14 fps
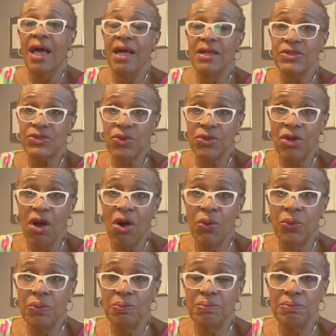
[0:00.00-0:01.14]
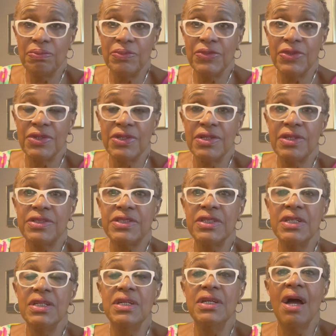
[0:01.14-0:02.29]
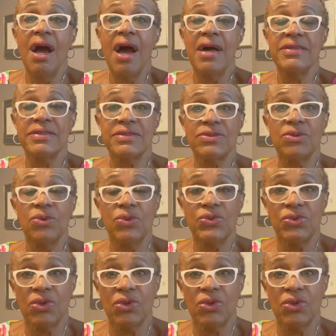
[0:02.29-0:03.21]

So now she has to go to